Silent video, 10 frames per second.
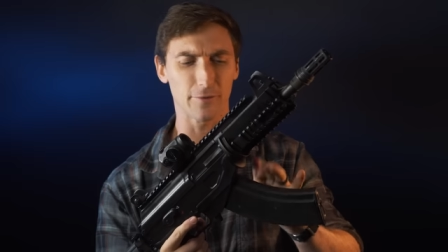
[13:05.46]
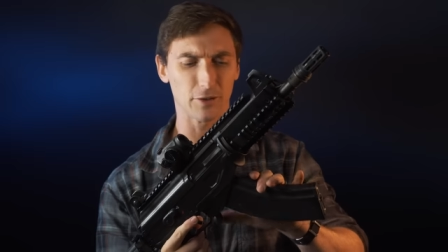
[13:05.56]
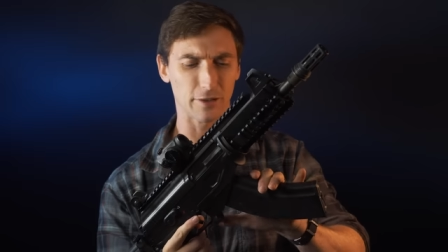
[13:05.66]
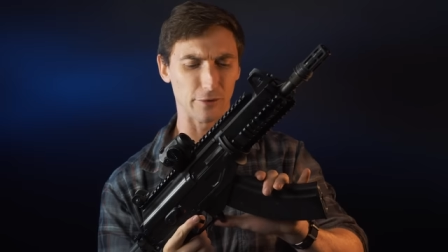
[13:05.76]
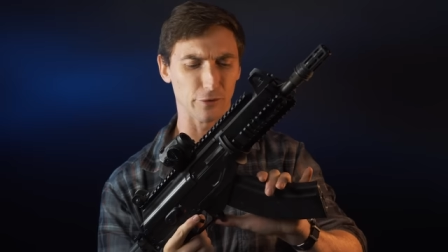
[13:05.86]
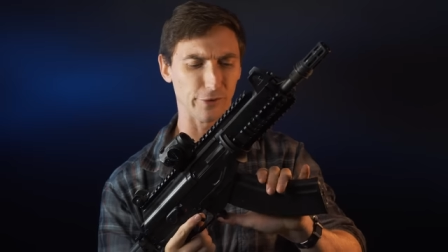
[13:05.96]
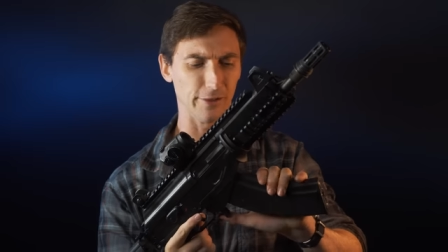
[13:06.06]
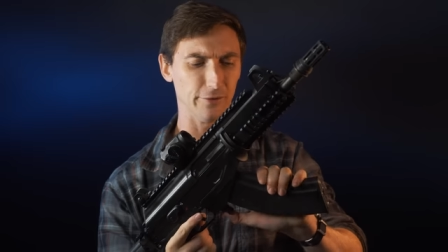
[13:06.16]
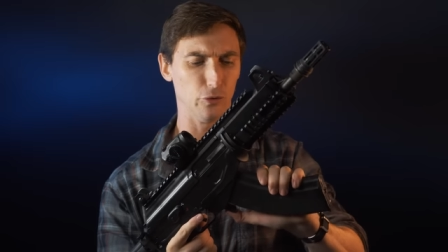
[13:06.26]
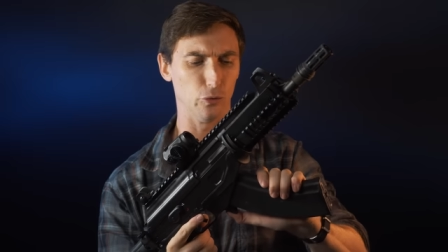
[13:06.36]
have a
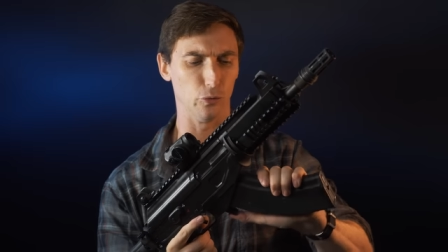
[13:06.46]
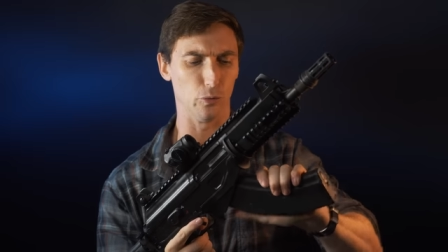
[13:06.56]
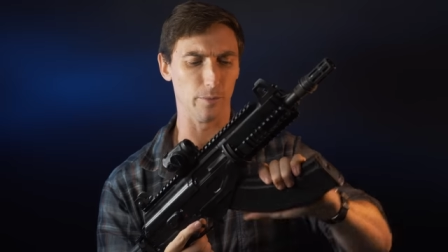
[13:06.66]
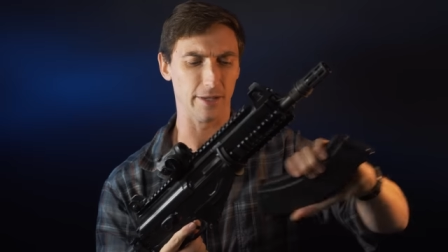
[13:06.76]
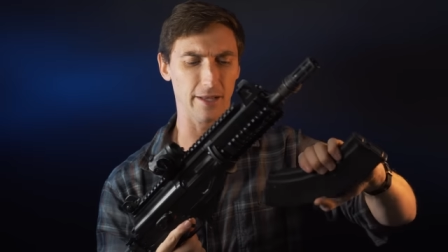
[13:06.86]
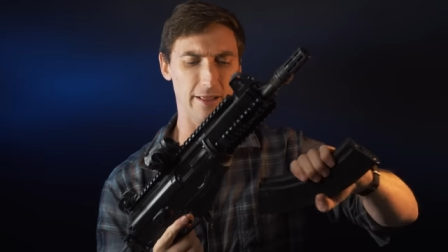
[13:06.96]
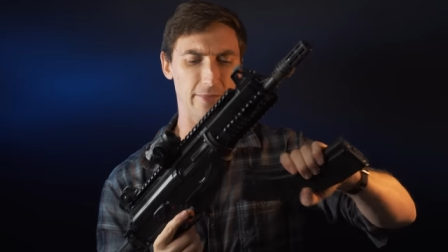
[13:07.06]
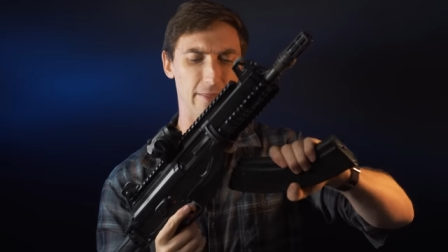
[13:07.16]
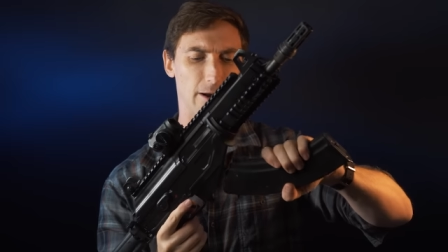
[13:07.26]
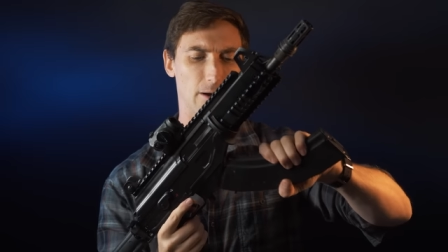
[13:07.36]
tendency to get
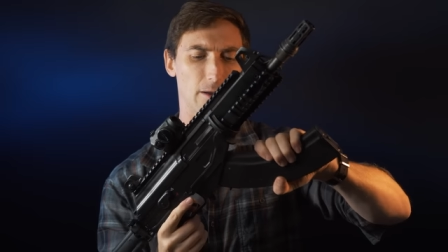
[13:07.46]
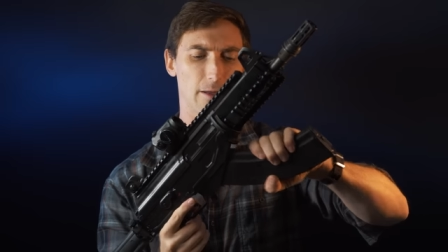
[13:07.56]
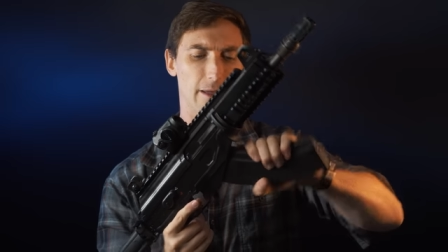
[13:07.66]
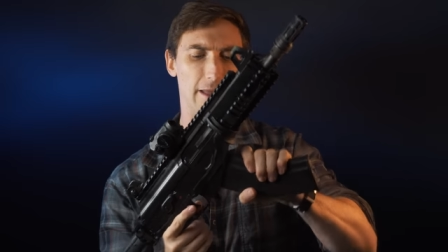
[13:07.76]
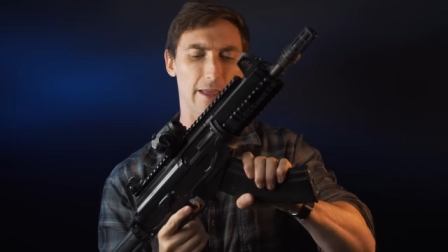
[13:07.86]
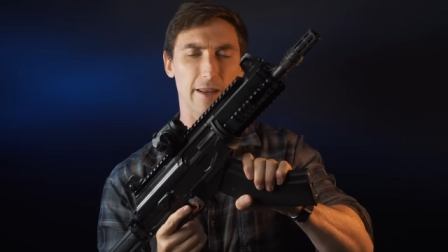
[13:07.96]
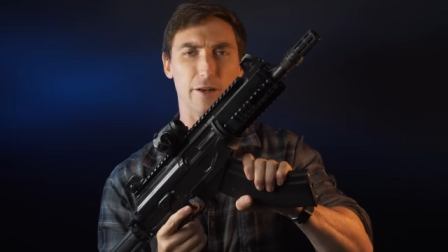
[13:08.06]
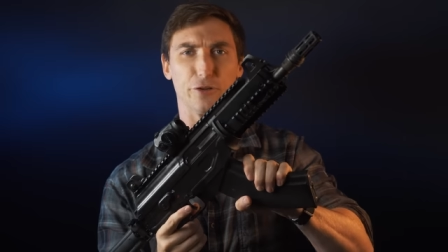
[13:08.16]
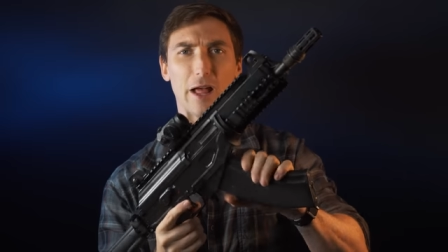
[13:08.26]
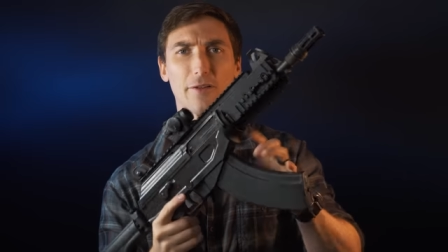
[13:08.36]
in there
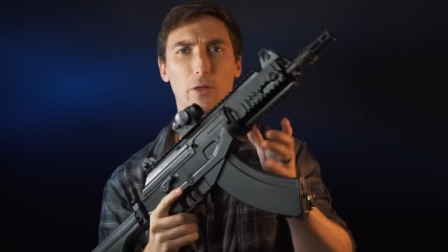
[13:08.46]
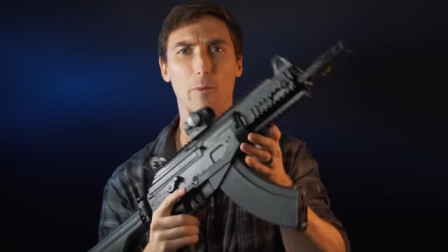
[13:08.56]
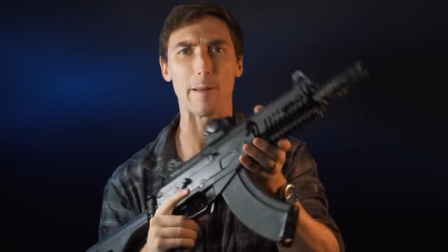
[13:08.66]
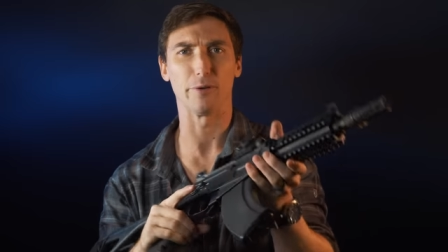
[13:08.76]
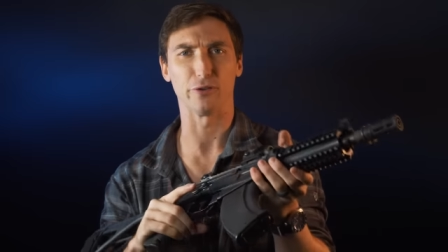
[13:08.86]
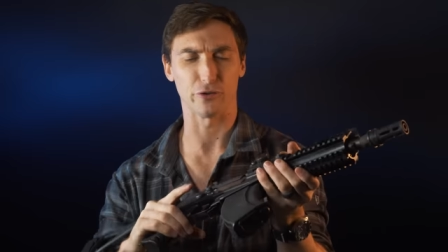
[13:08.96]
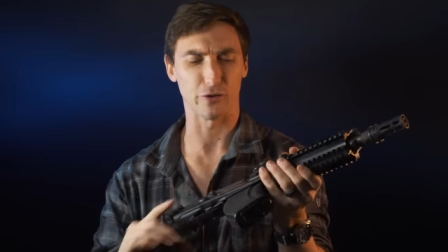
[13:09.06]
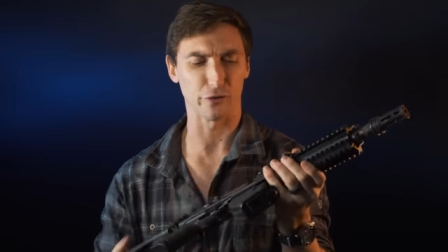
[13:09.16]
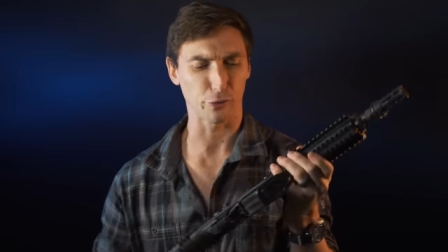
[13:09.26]
exactly the right position.